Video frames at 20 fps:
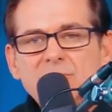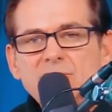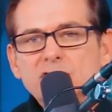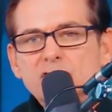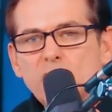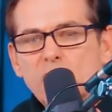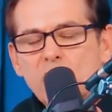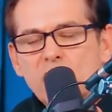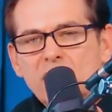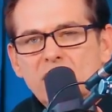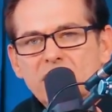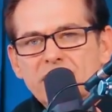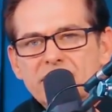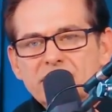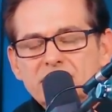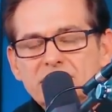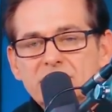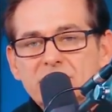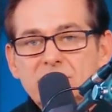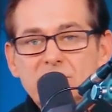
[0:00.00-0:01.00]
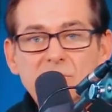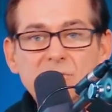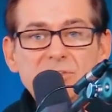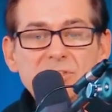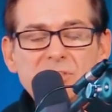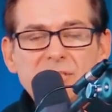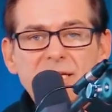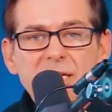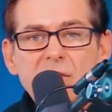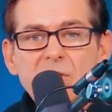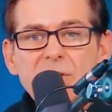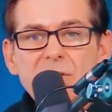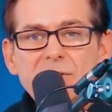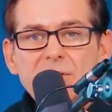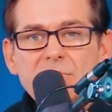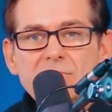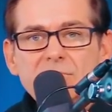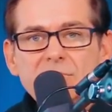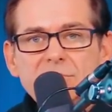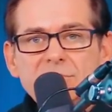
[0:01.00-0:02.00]
journalists. They're just
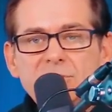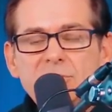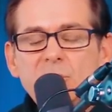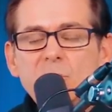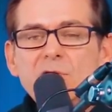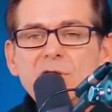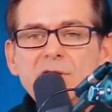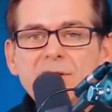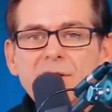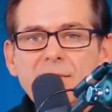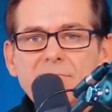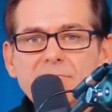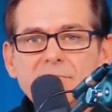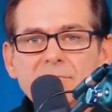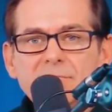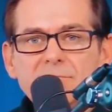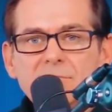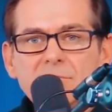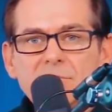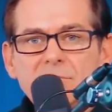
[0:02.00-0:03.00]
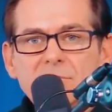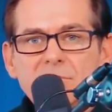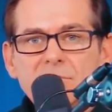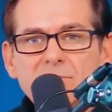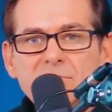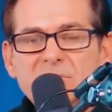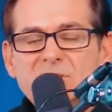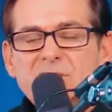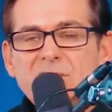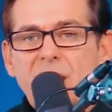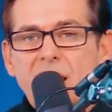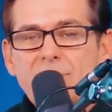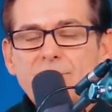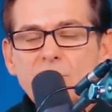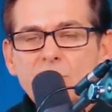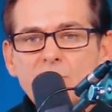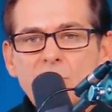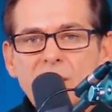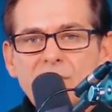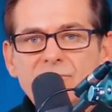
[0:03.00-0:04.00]
killing them, shooting them with
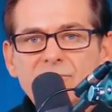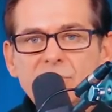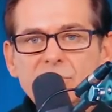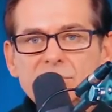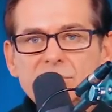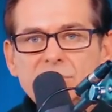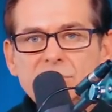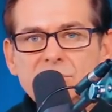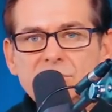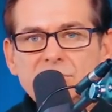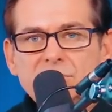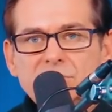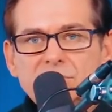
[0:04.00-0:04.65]
sniper rifles.